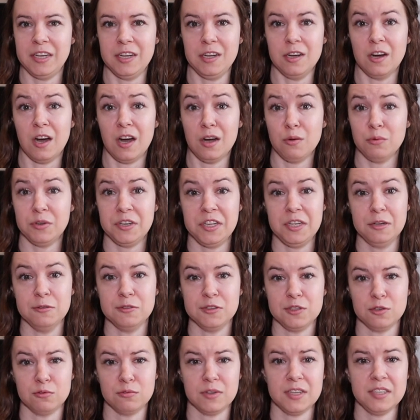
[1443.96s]
he got when he
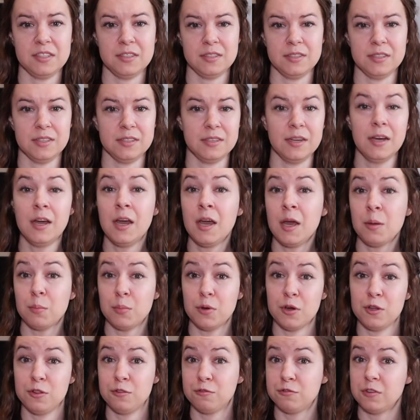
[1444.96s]
was arrested,
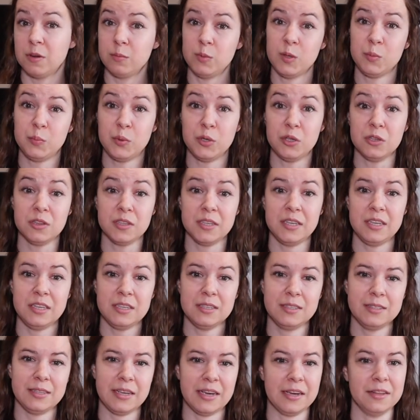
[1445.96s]
both from the
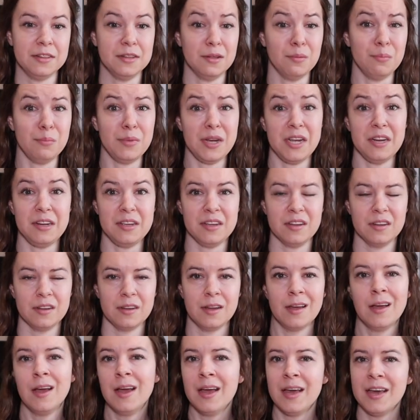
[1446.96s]
police and the
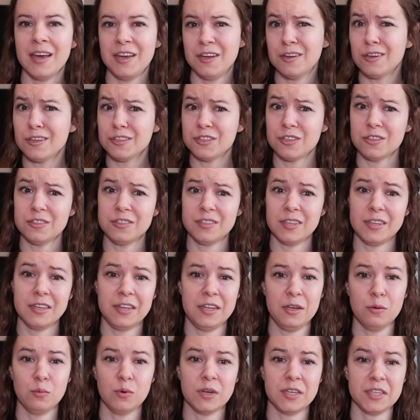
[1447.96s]
media. He also
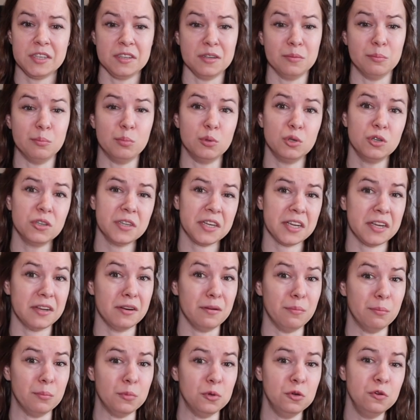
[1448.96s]
said he wanted a book
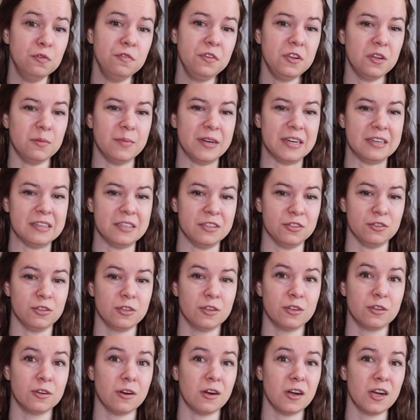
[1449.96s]
and a movie about his
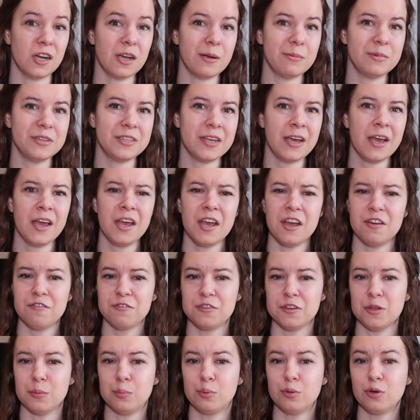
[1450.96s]
crimes
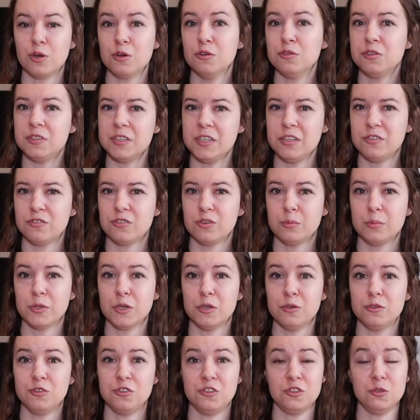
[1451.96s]
and for the proceeds from
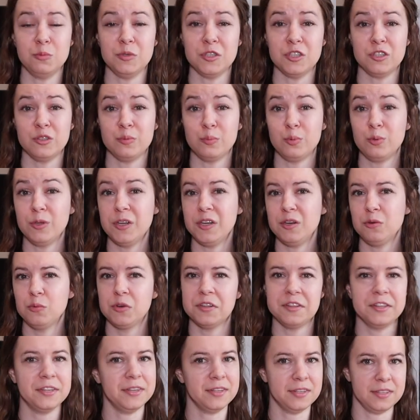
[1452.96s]
those to be split
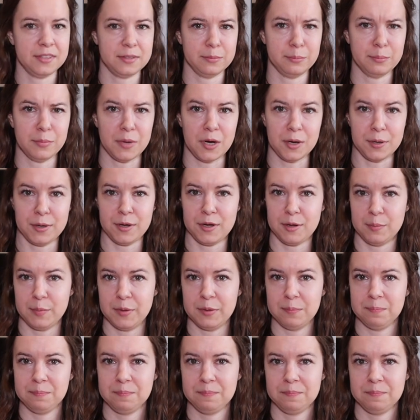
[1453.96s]
with his
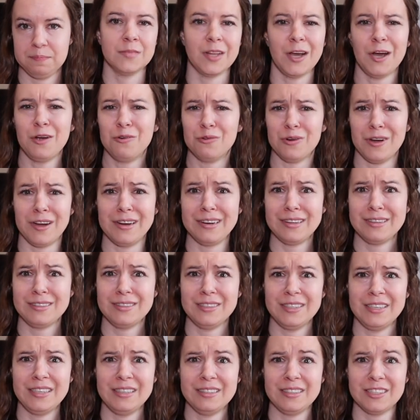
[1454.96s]
mom.
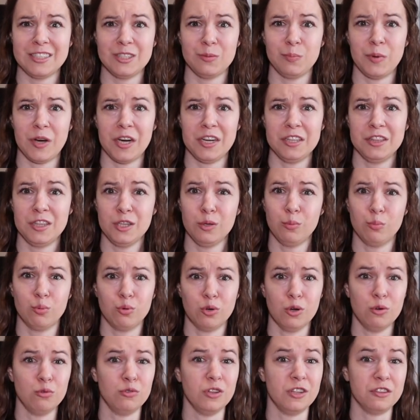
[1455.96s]
Ironically, despite the
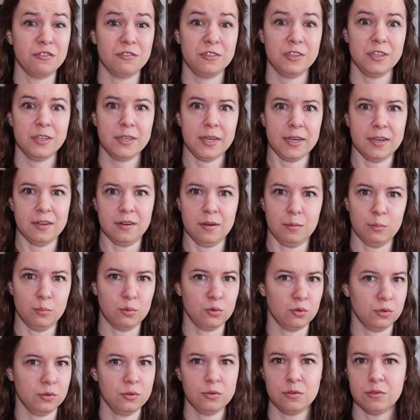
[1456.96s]
prolific and
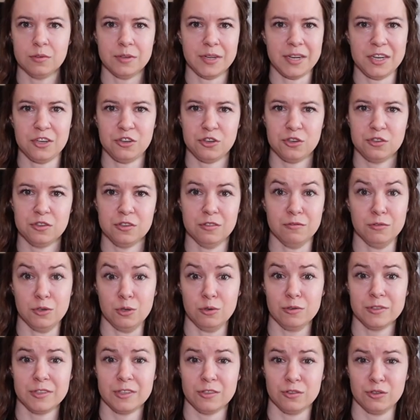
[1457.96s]
brutal nature of
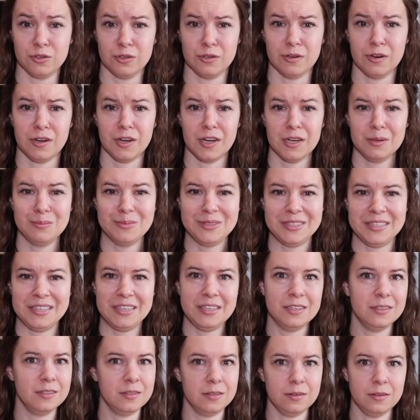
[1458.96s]
Knowles's crimes,
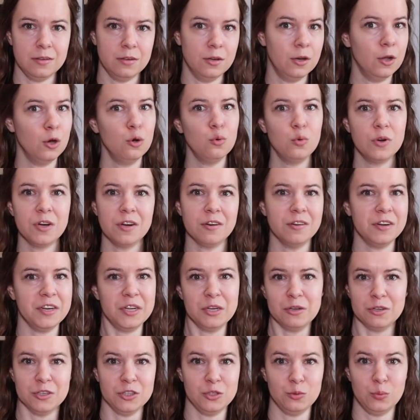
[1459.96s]
he's nowhere
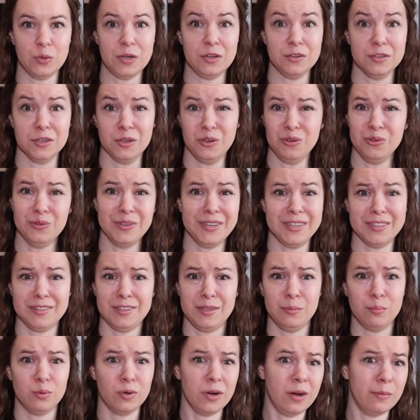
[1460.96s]
near as well known
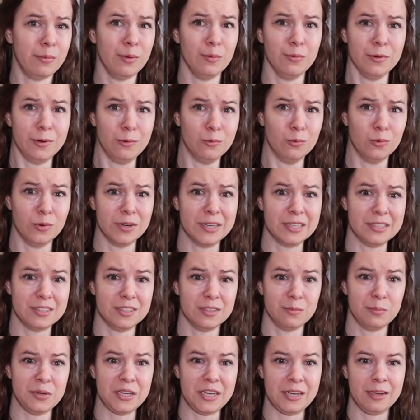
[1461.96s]
as he probably wanted
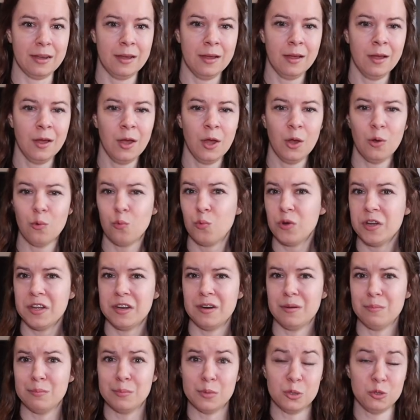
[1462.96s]
to be.
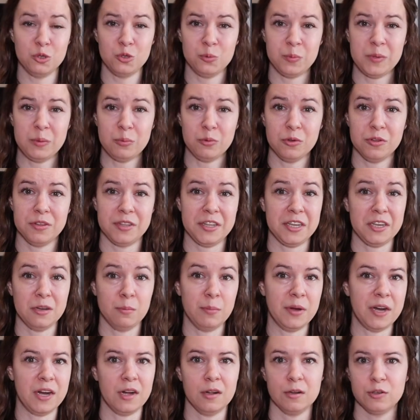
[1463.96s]
When most people think
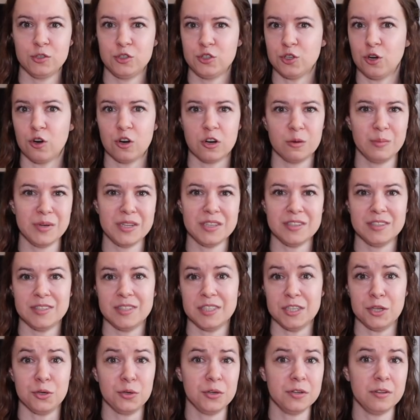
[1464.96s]
about charming
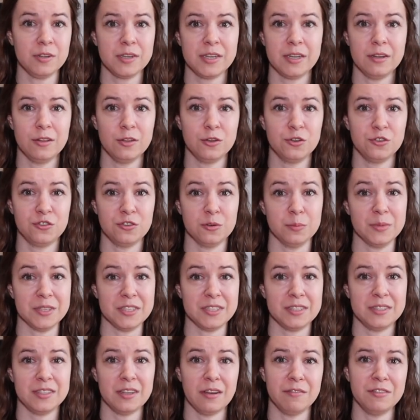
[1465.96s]
serial killers from the
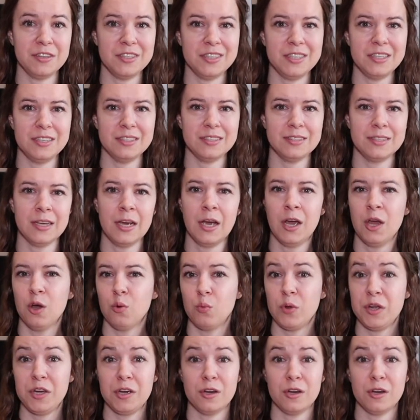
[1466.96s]
70s, we